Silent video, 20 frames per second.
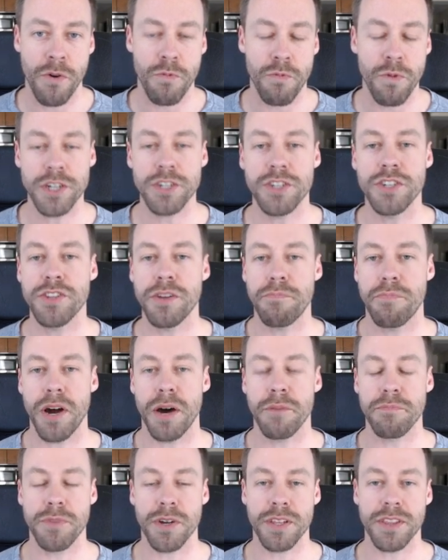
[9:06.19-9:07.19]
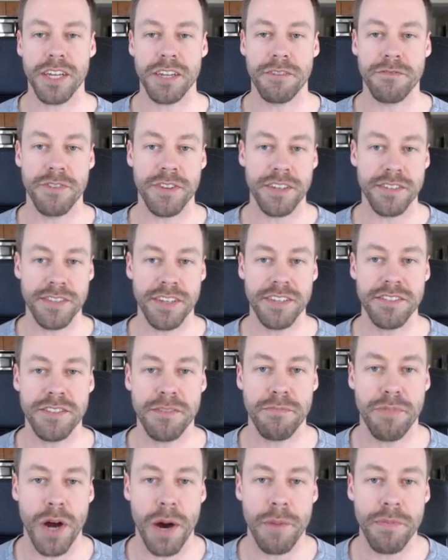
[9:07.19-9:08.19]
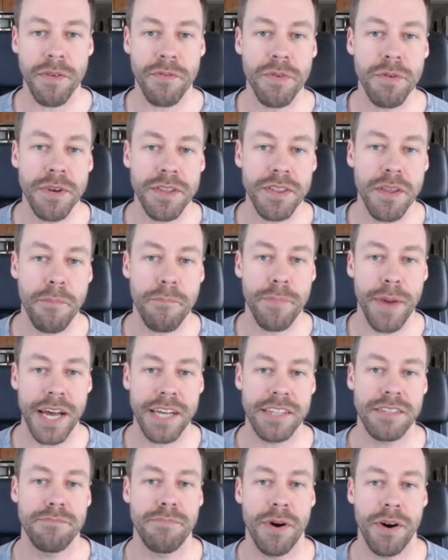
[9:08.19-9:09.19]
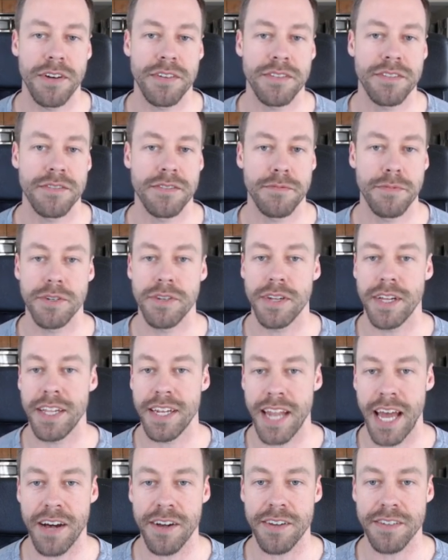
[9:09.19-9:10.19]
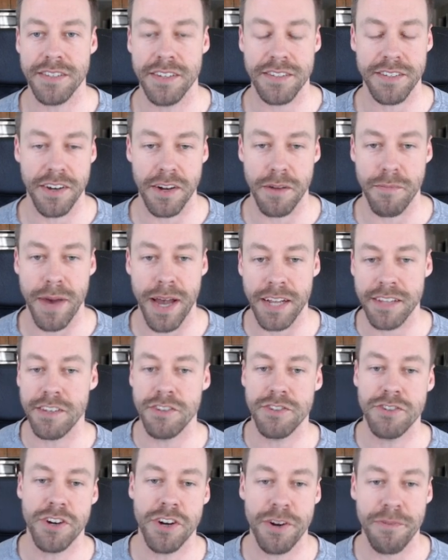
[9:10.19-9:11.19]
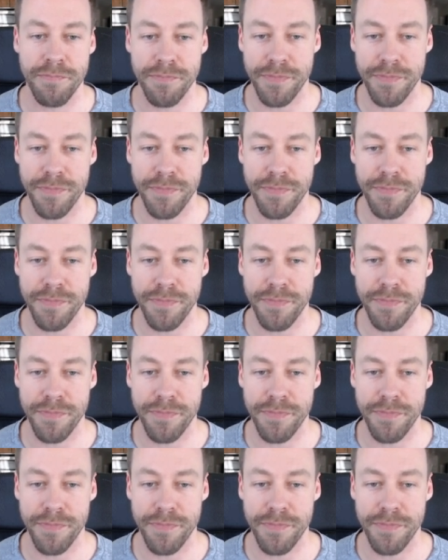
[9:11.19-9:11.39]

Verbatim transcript: What should the prompt look like for the system prompt if we want the best possible analysis on a MACD chart?